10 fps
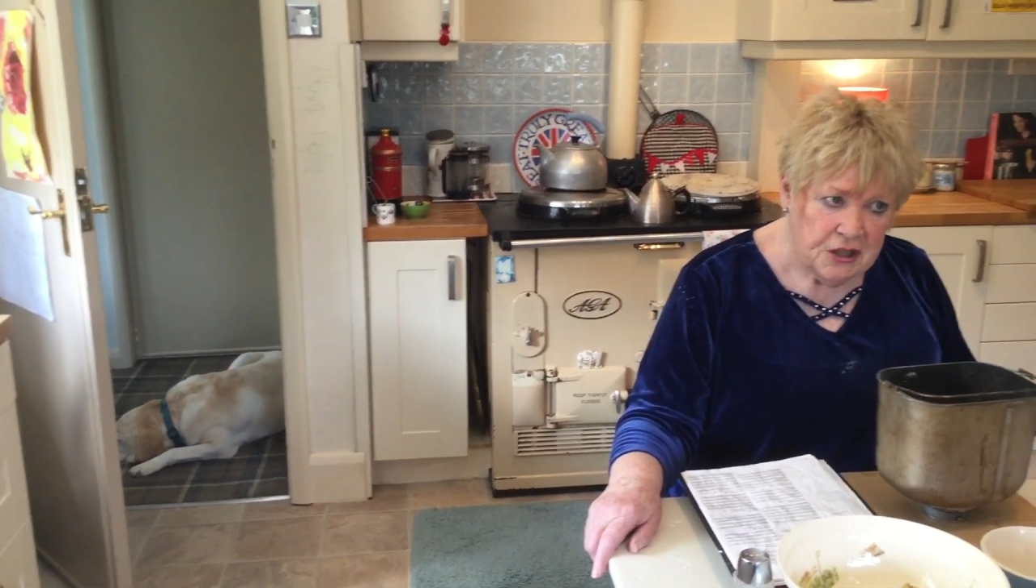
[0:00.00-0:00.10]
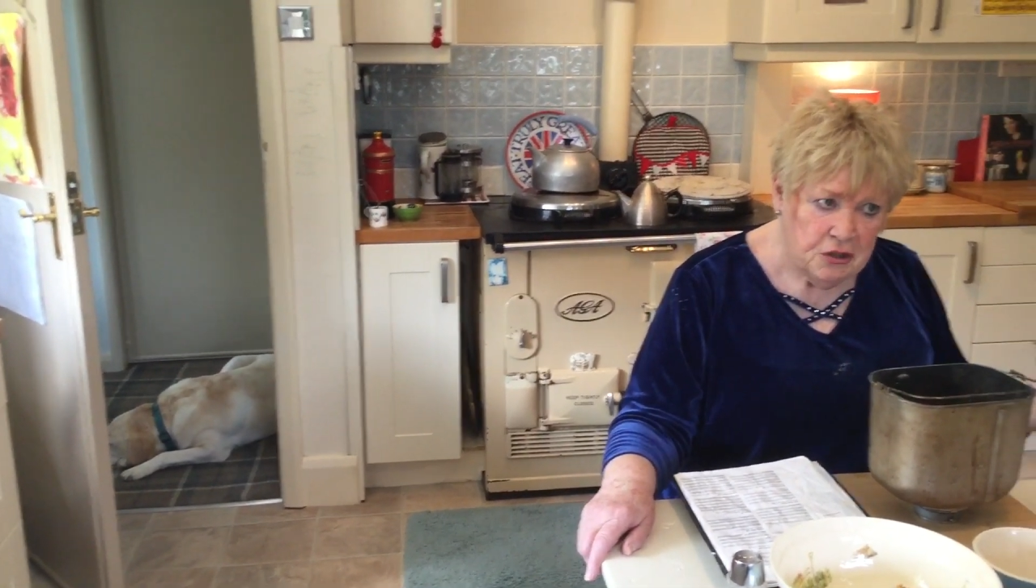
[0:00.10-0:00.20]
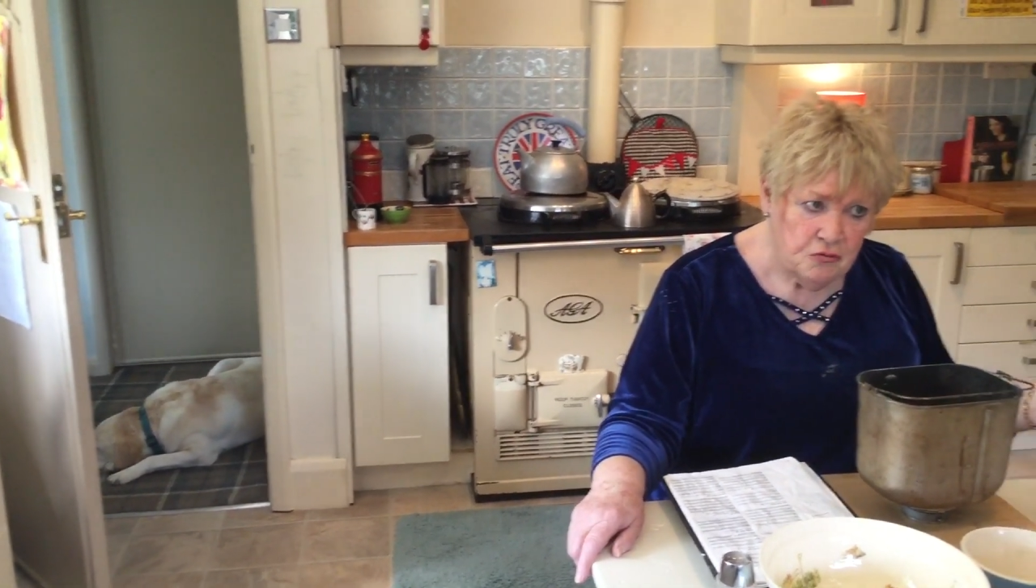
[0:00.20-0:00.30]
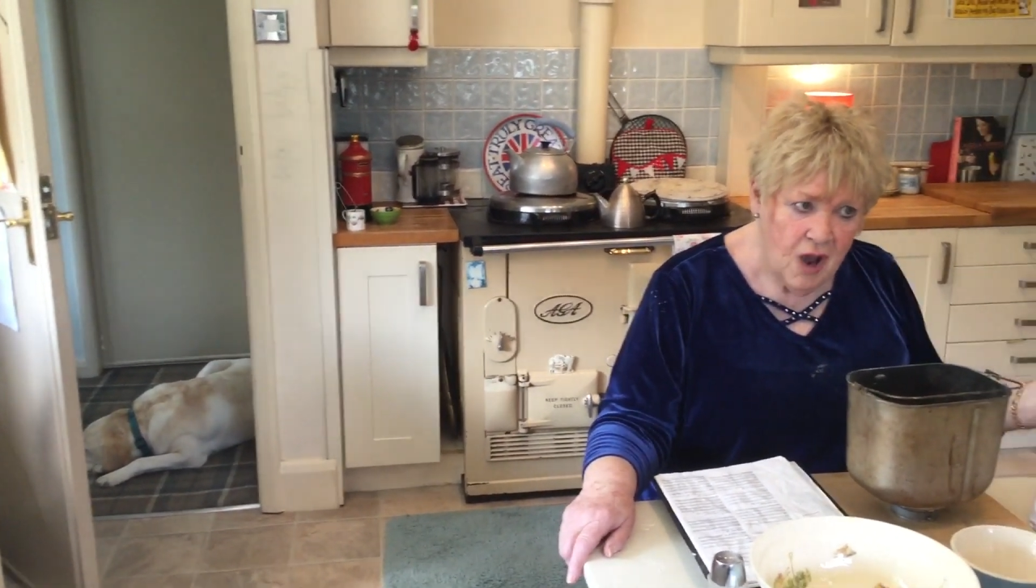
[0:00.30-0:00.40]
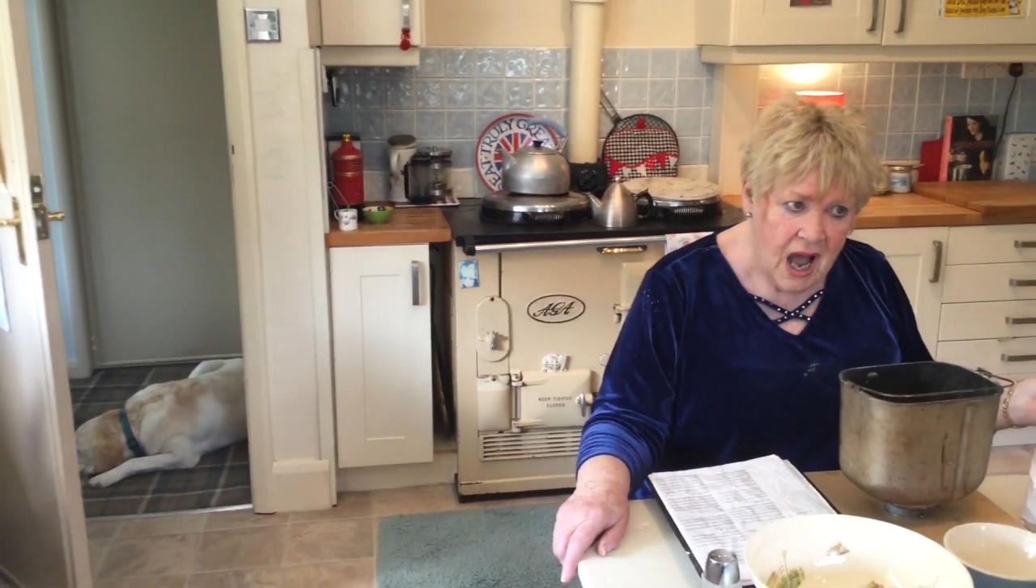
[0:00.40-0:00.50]

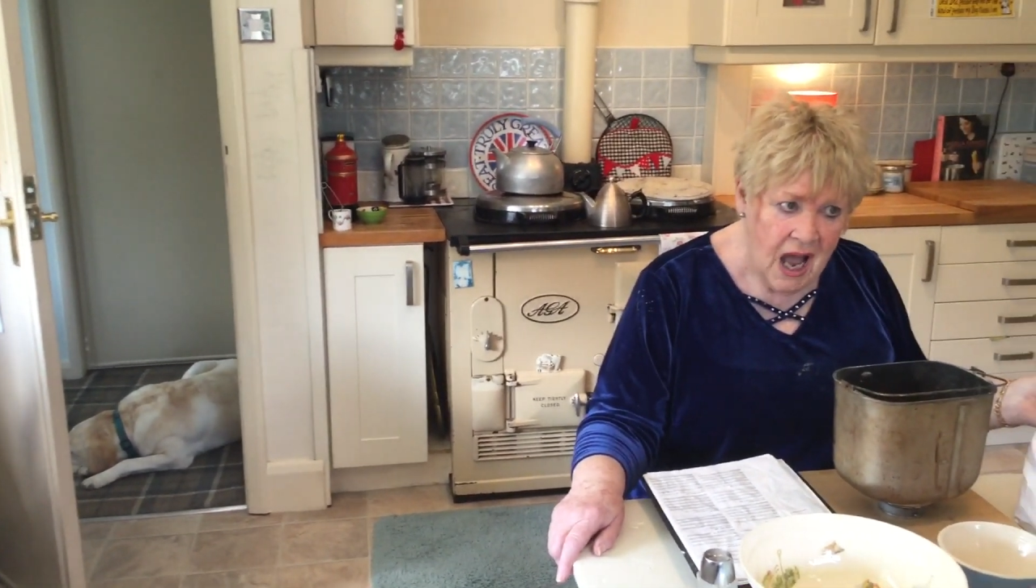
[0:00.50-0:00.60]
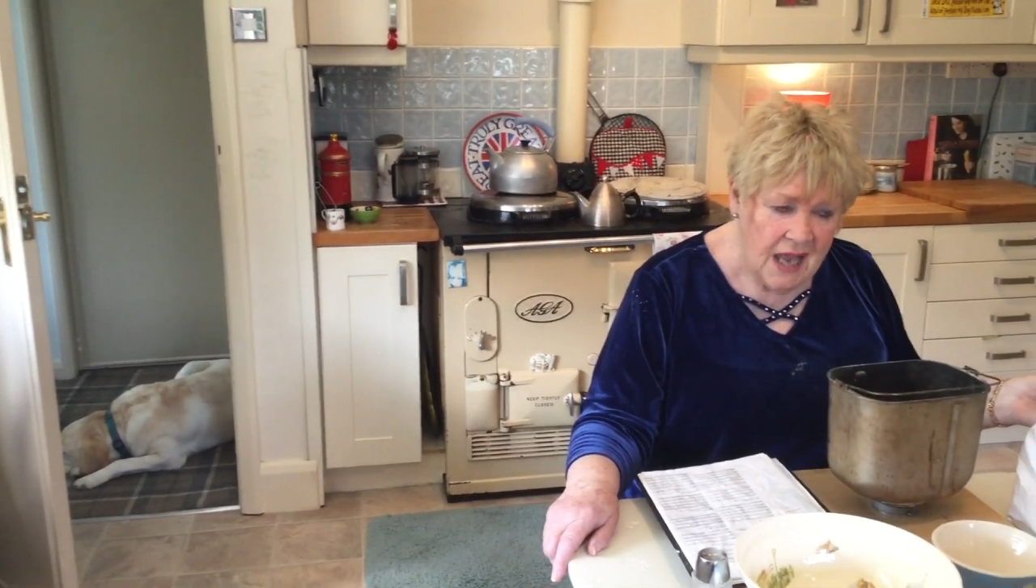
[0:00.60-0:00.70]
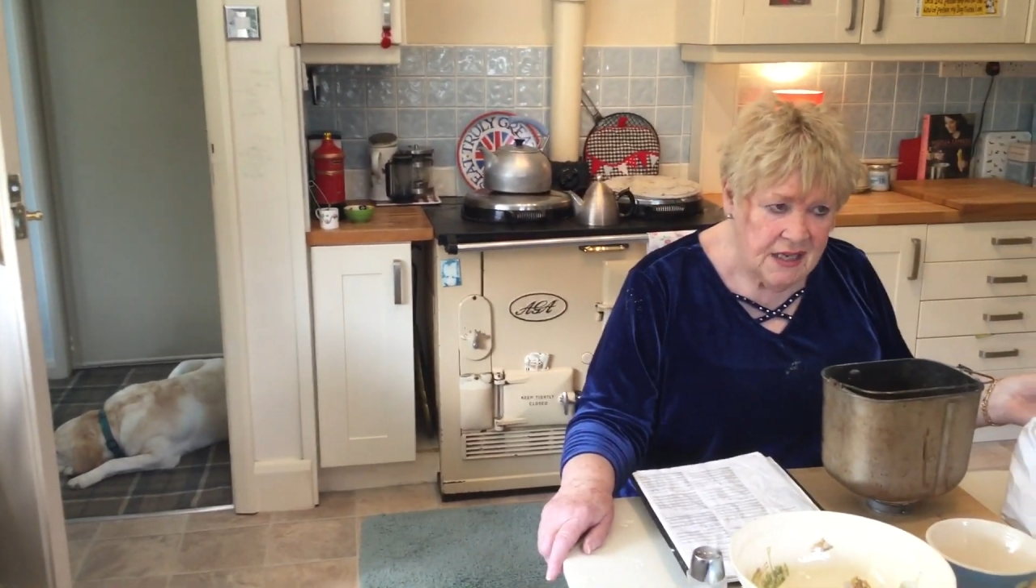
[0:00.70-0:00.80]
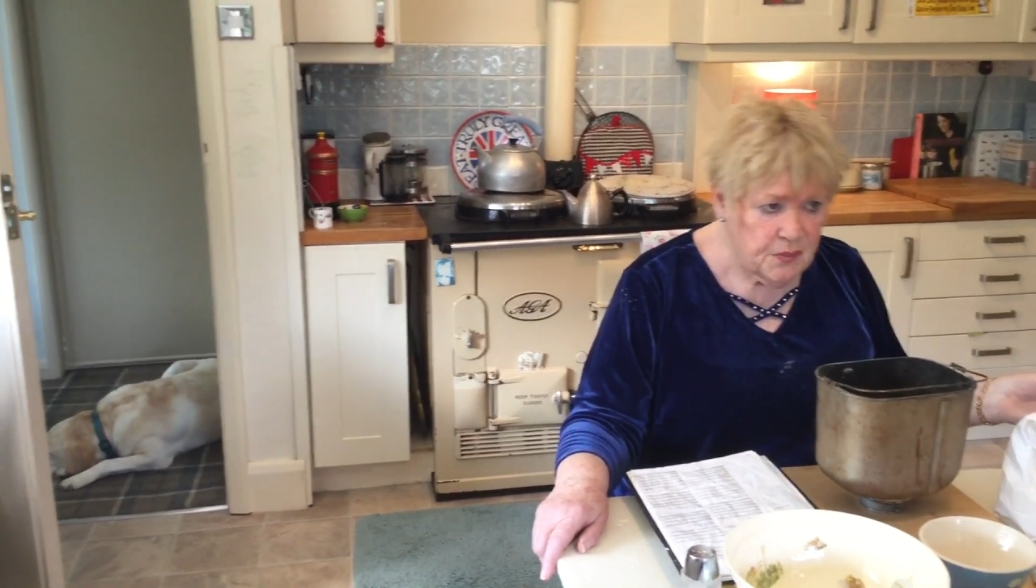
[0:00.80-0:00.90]
to rise,